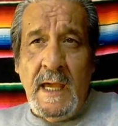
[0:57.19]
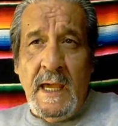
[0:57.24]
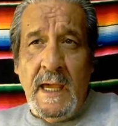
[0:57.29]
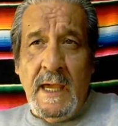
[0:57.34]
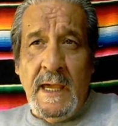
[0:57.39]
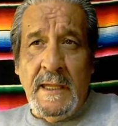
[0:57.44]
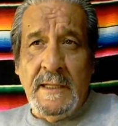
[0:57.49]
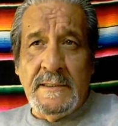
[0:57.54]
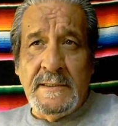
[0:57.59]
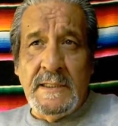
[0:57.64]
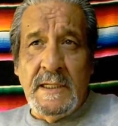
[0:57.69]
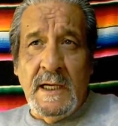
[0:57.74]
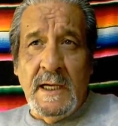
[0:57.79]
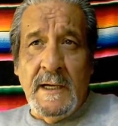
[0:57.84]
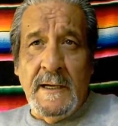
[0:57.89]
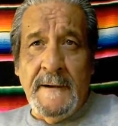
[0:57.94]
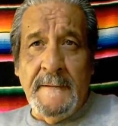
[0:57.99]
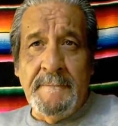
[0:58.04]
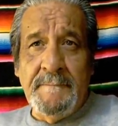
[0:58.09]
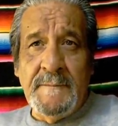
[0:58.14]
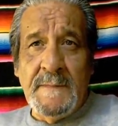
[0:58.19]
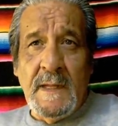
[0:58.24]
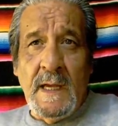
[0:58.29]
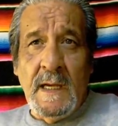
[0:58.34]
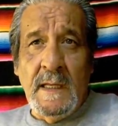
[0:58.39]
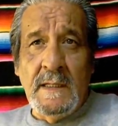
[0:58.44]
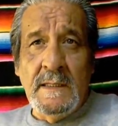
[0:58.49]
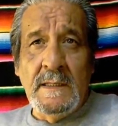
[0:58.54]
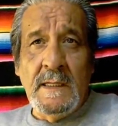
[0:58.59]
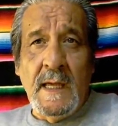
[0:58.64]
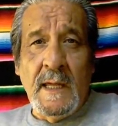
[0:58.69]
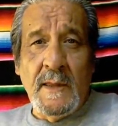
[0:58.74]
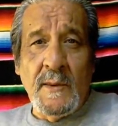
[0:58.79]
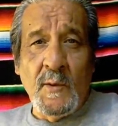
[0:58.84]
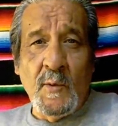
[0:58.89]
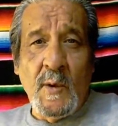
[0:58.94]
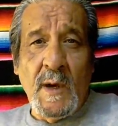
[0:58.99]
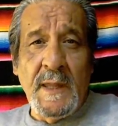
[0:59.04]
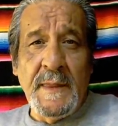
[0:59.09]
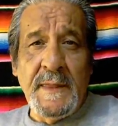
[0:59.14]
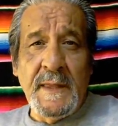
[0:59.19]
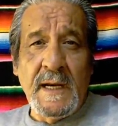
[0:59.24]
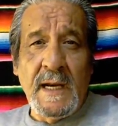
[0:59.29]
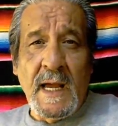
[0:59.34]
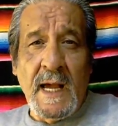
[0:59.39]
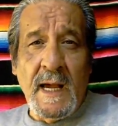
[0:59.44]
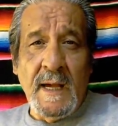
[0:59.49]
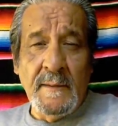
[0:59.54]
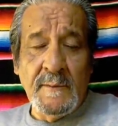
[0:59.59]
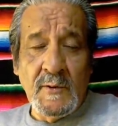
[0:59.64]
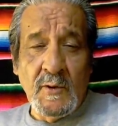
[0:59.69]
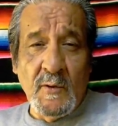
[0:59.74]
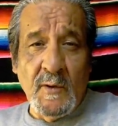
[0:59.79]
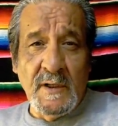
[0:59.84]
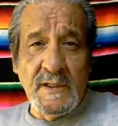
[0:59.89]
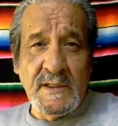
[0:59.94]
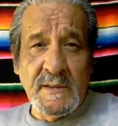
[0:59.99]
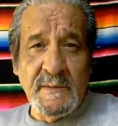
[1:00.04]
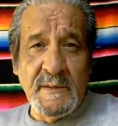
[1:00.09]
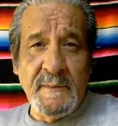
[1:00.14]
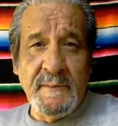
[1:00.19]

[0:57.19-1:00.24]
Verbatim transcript: And now the way that I'm going to